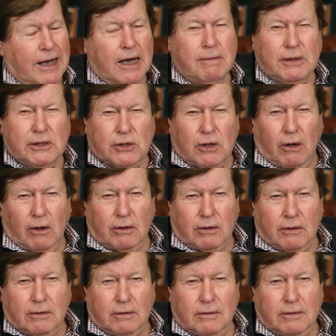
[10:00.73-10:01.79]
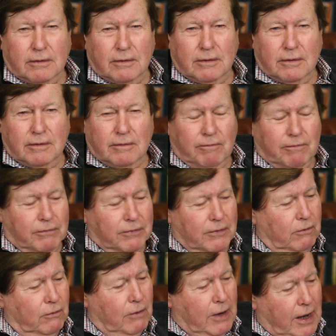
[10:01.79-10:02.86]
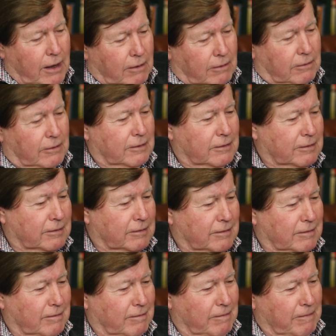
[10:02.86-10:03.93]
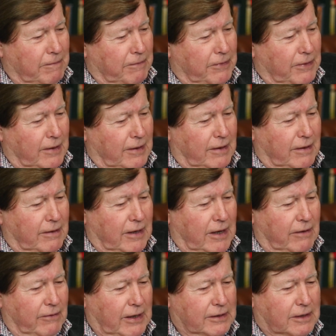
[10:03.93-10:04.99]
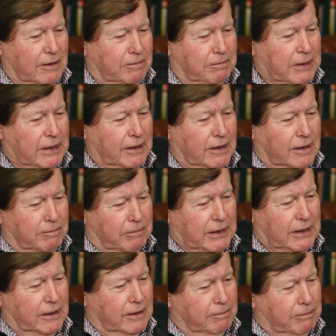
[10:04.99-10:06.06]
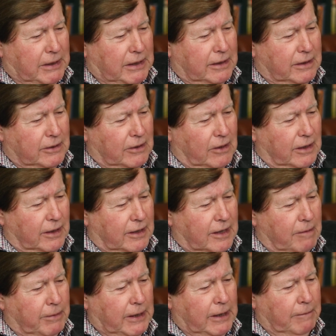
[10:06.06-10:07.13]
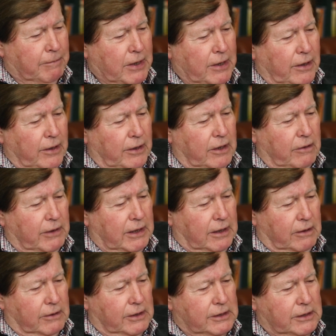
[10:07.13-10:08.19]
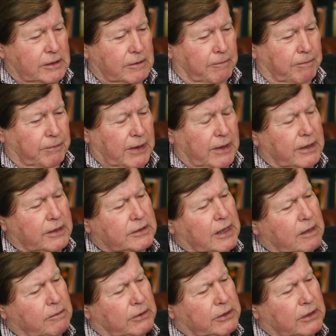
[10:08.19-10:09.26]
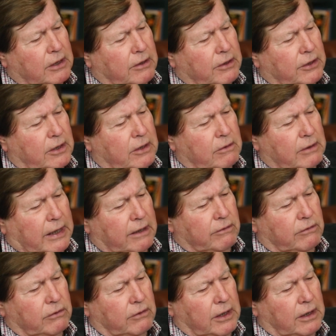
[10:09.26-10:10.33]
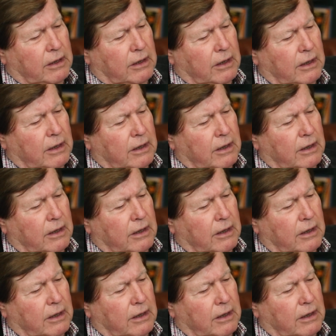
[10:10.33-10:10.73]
Amazon. Wow. Now there's a billion dollar company. Huey Lewis. His name was Hugh Anthony